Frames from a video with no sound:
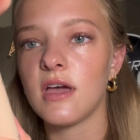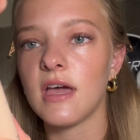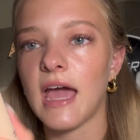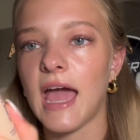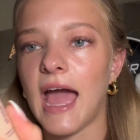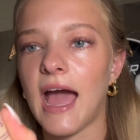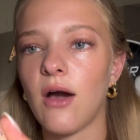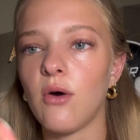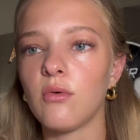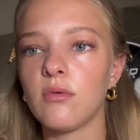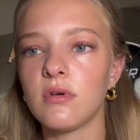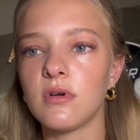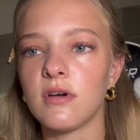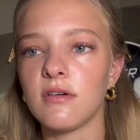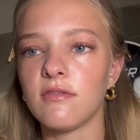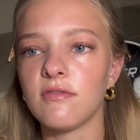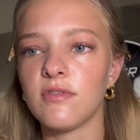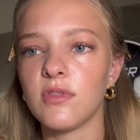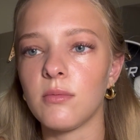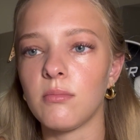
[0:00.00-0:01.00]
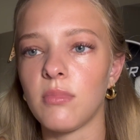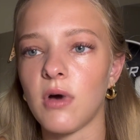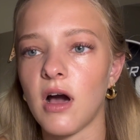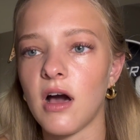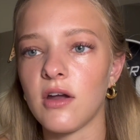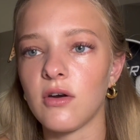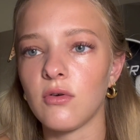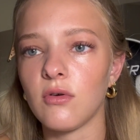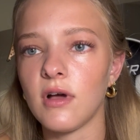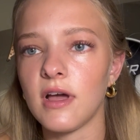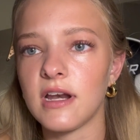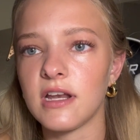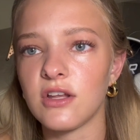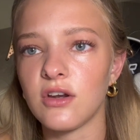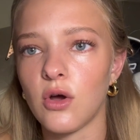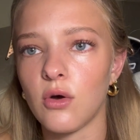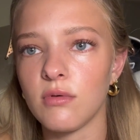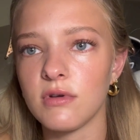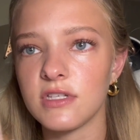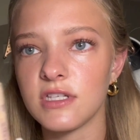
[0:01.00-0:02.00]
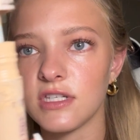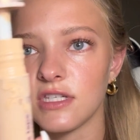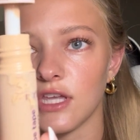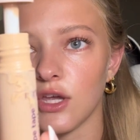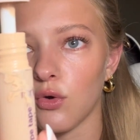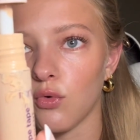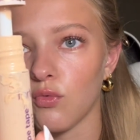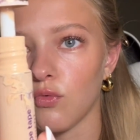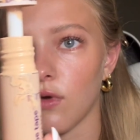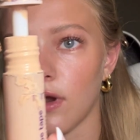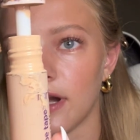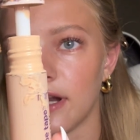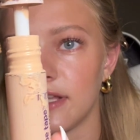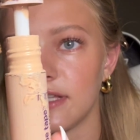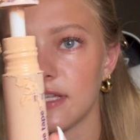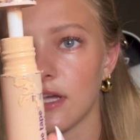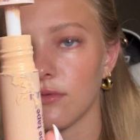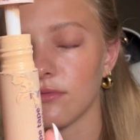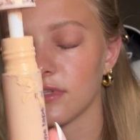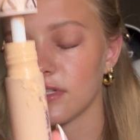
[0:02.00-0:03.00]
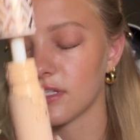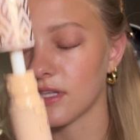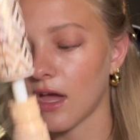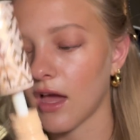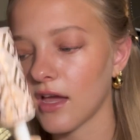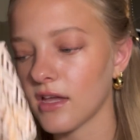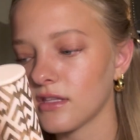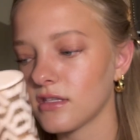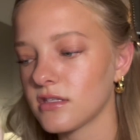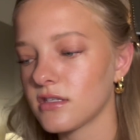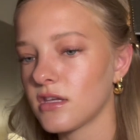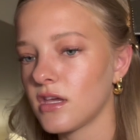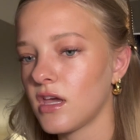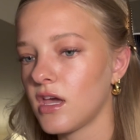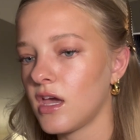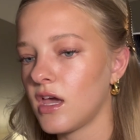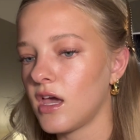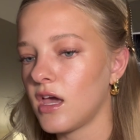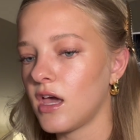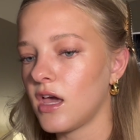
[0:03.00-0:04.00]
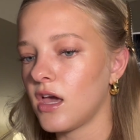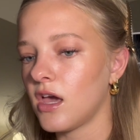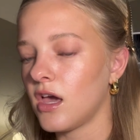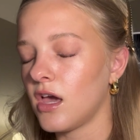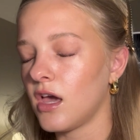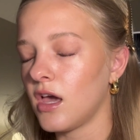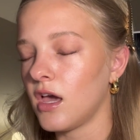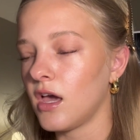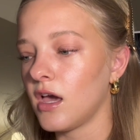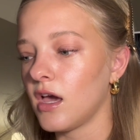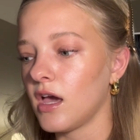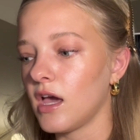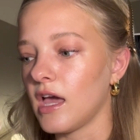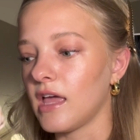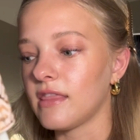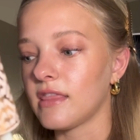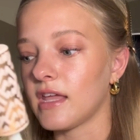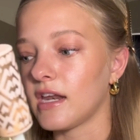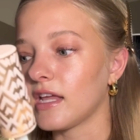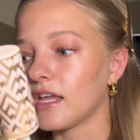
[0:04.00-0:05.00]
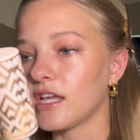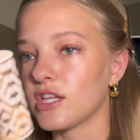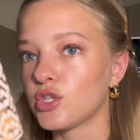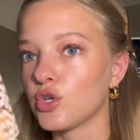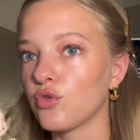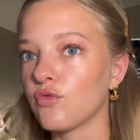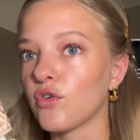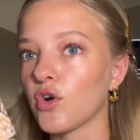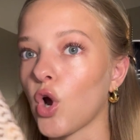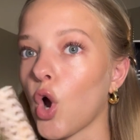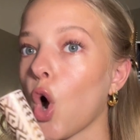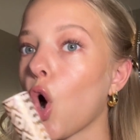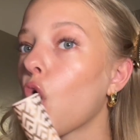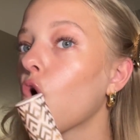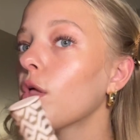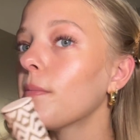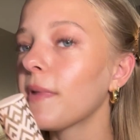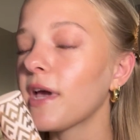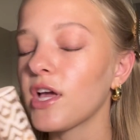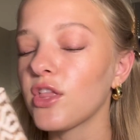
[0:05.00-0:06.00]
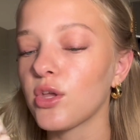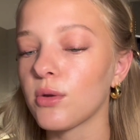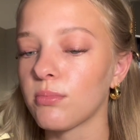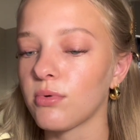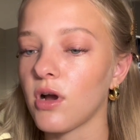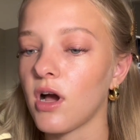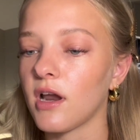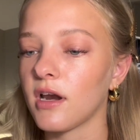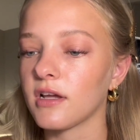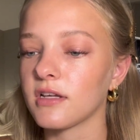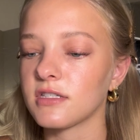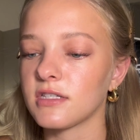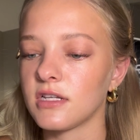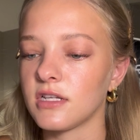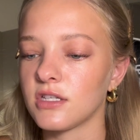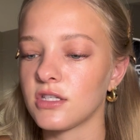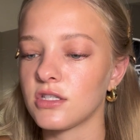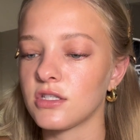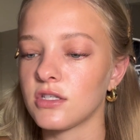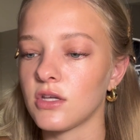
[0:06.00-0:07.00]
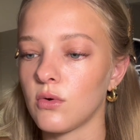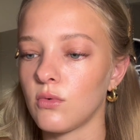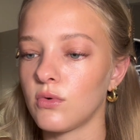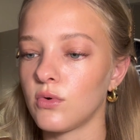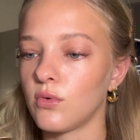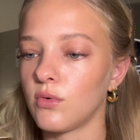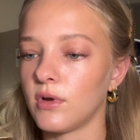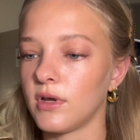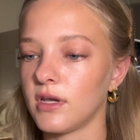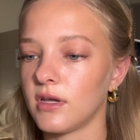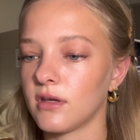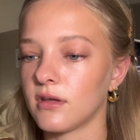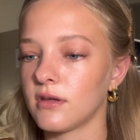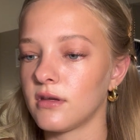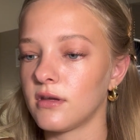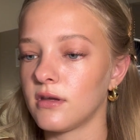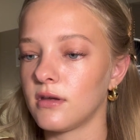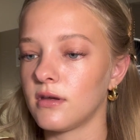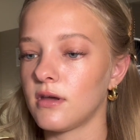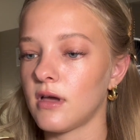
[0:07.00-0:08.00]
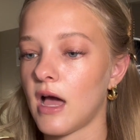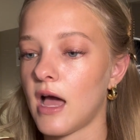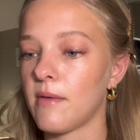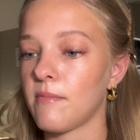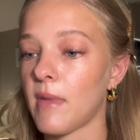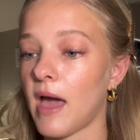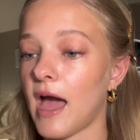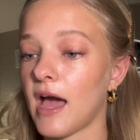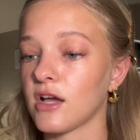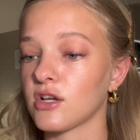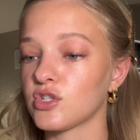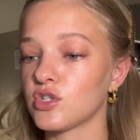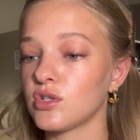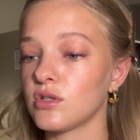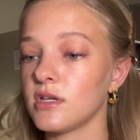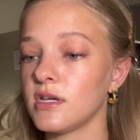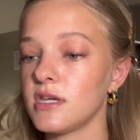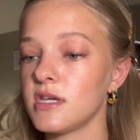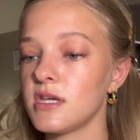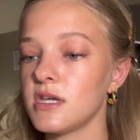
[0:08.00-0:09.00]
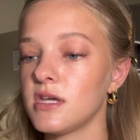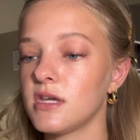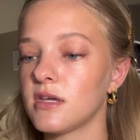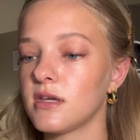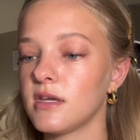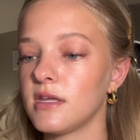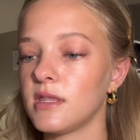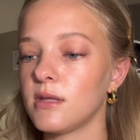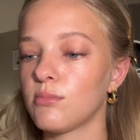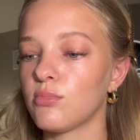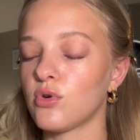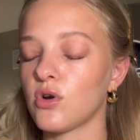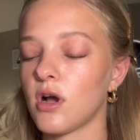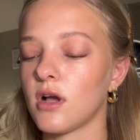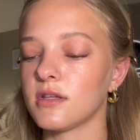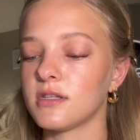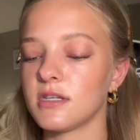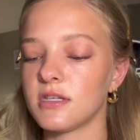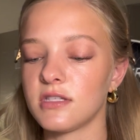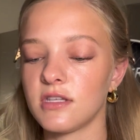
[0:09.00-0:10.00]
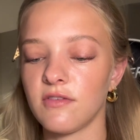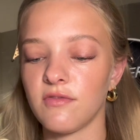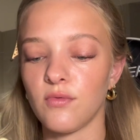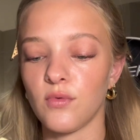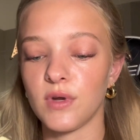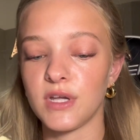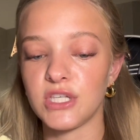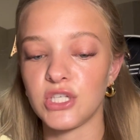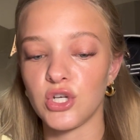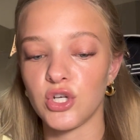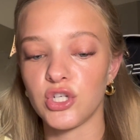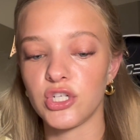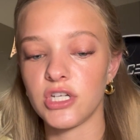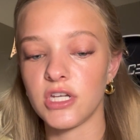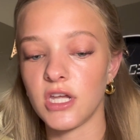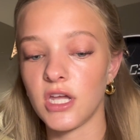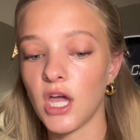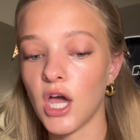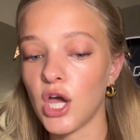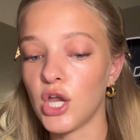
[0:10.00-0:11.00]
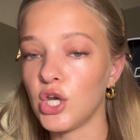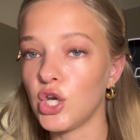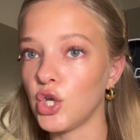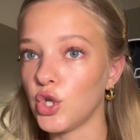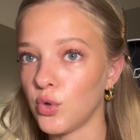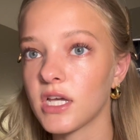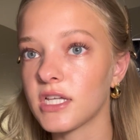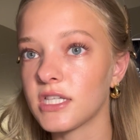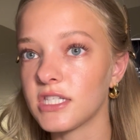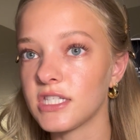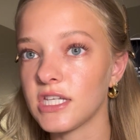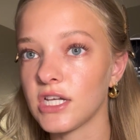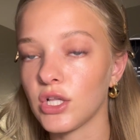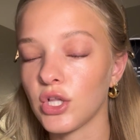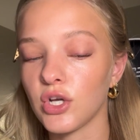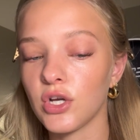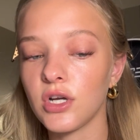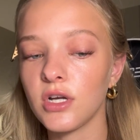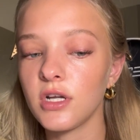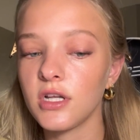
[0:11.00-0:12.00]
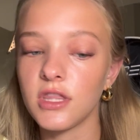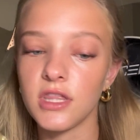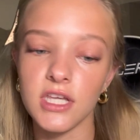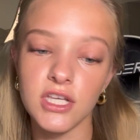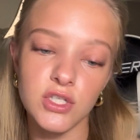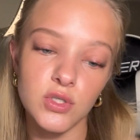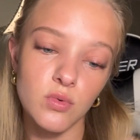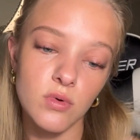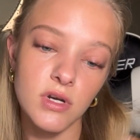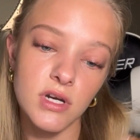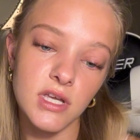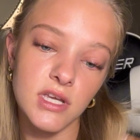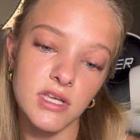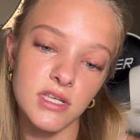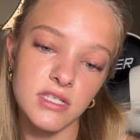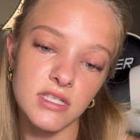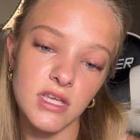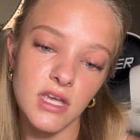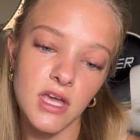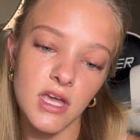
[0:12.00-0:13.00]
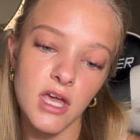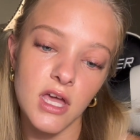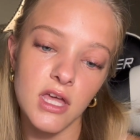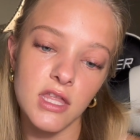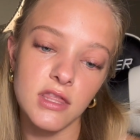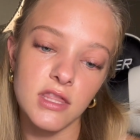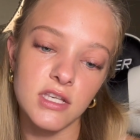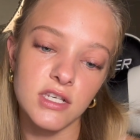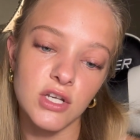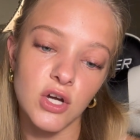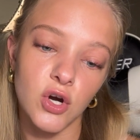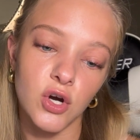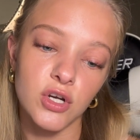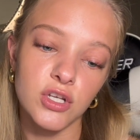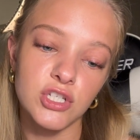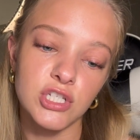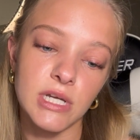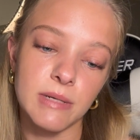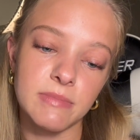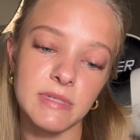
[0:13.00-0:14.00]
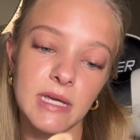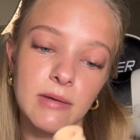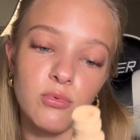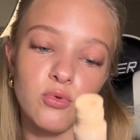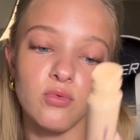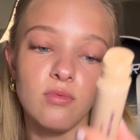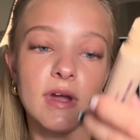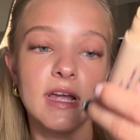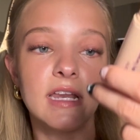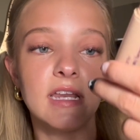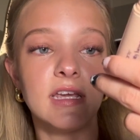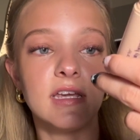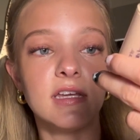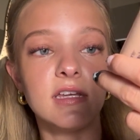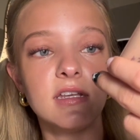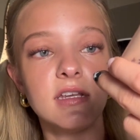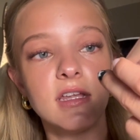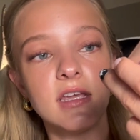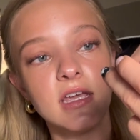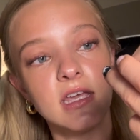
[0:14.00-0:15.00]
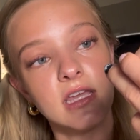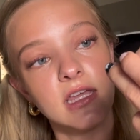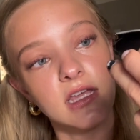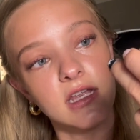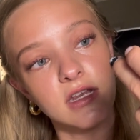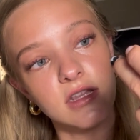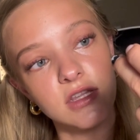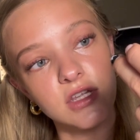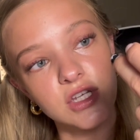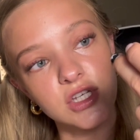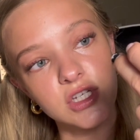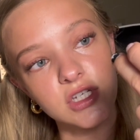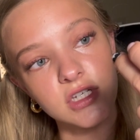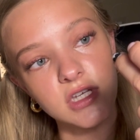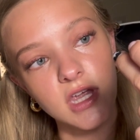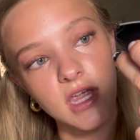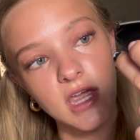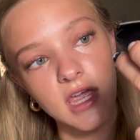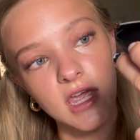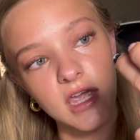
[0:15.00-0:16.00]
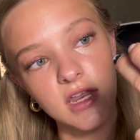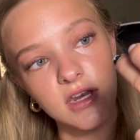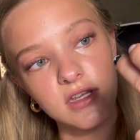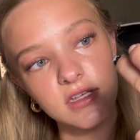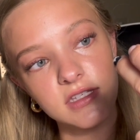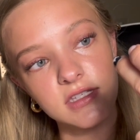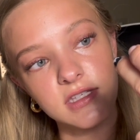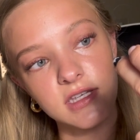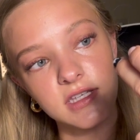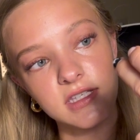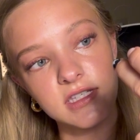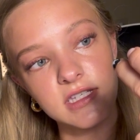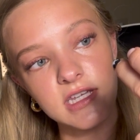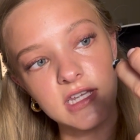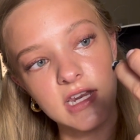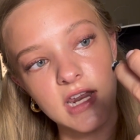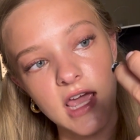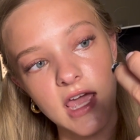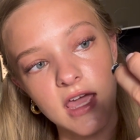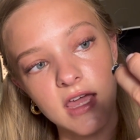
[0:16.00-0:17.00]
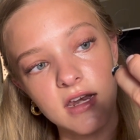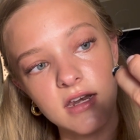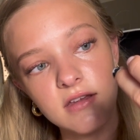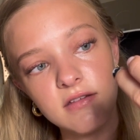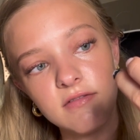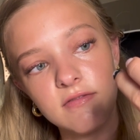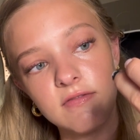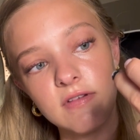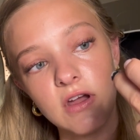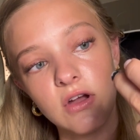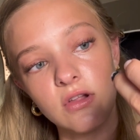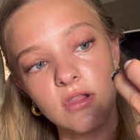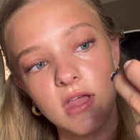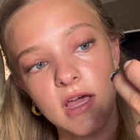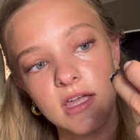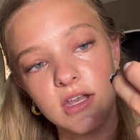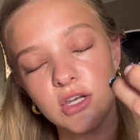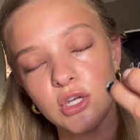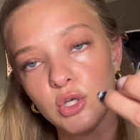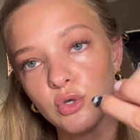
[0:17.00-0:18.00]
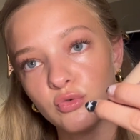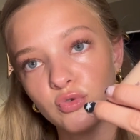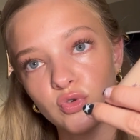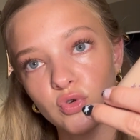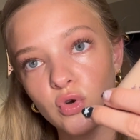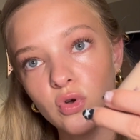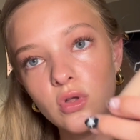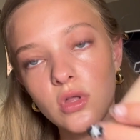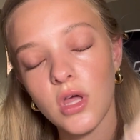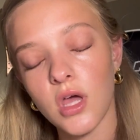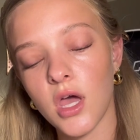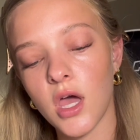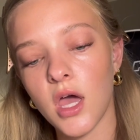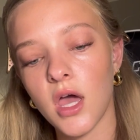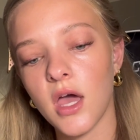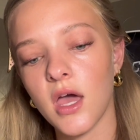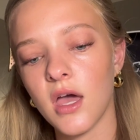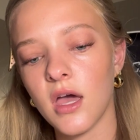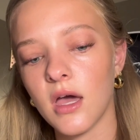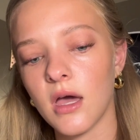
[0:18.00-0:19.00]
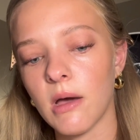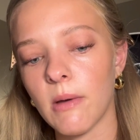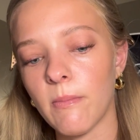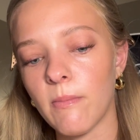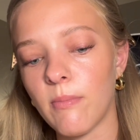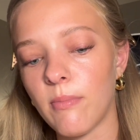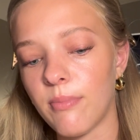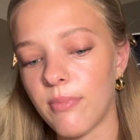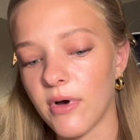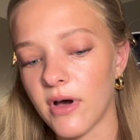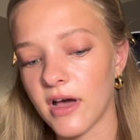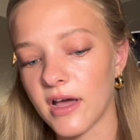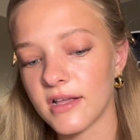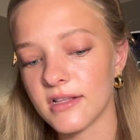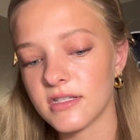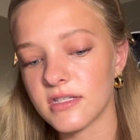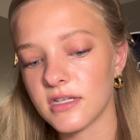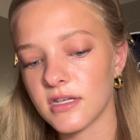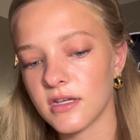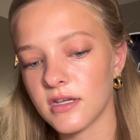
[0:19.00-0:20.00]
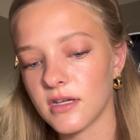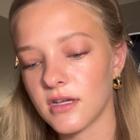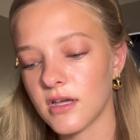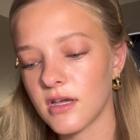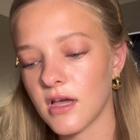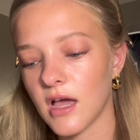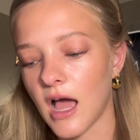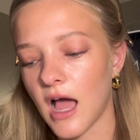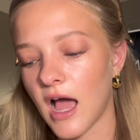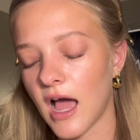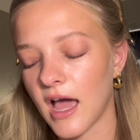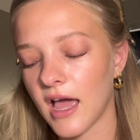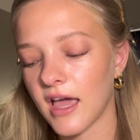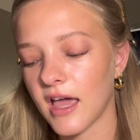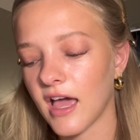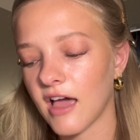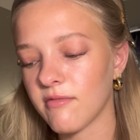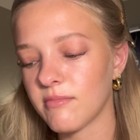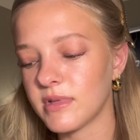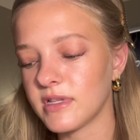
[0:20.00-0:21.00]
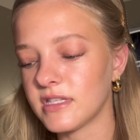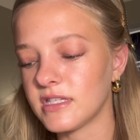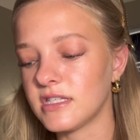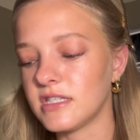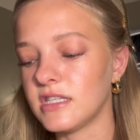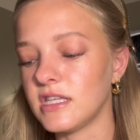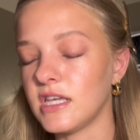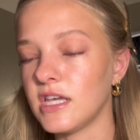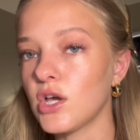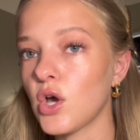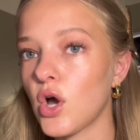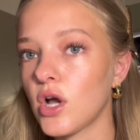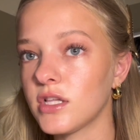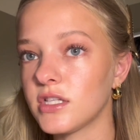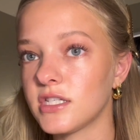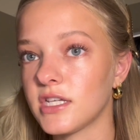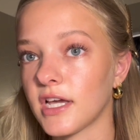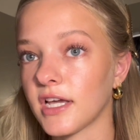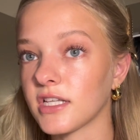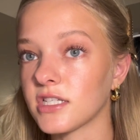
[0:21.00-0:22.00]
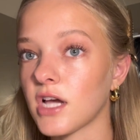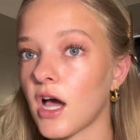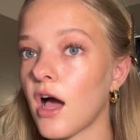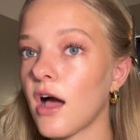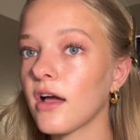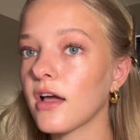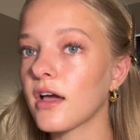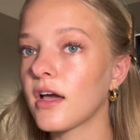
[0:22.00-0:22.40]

out of the bottle and it always is like running down the sides. And then it gets over all my other products and it's so annoying. I'm actually in the process of researching a new concealer. This one is the Tarte Shape Taper Radiant in the shade 16N, Fair Light Neutral. But I have been seeing on TikTok